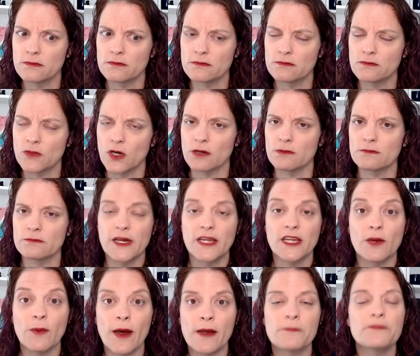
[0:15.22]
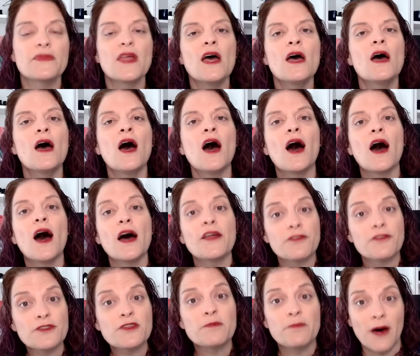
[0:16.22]
Well, anyway,
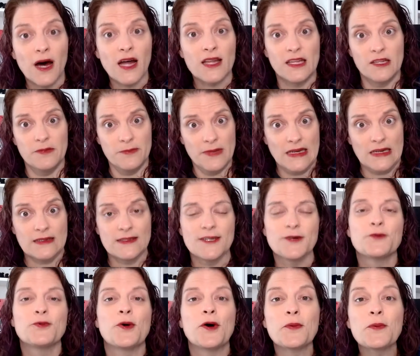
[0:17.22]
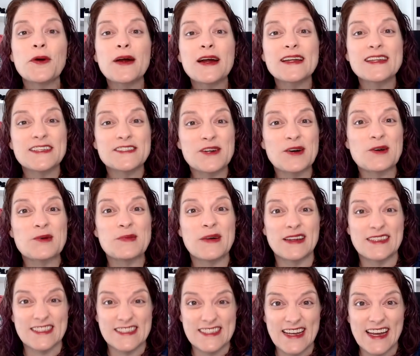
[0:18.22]
other than potted meat, what we're going to talk about
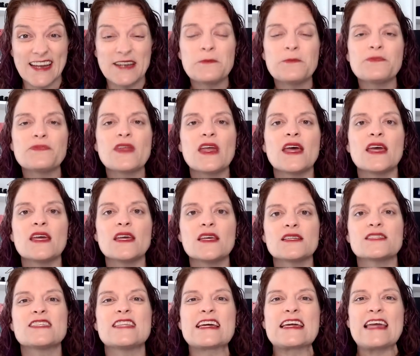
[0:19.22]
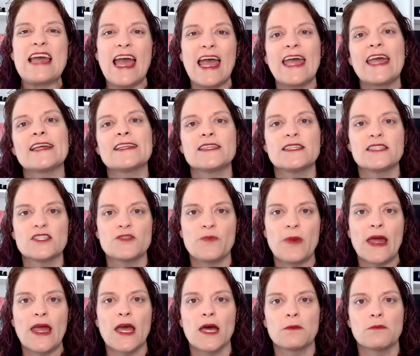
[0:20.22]
today is the canned
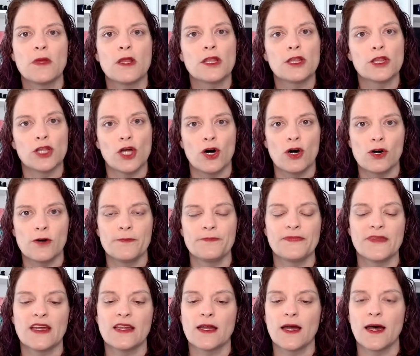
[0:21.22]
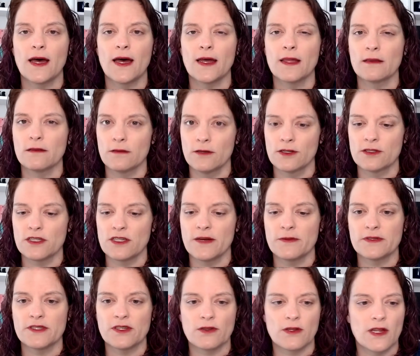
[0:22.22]
spam law. And I looked it up
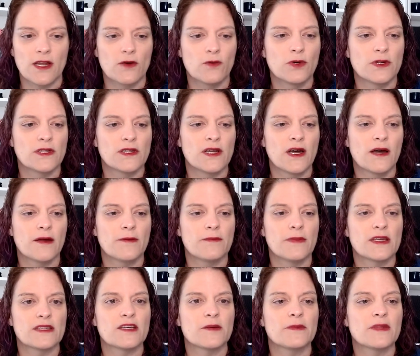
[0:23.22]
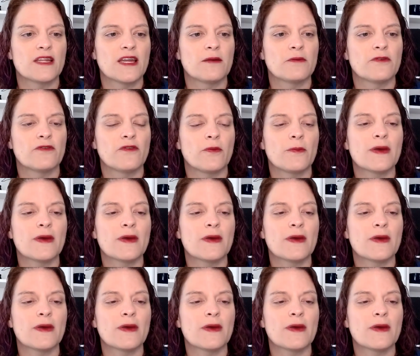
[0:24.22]
so that I would not mess up the name of it.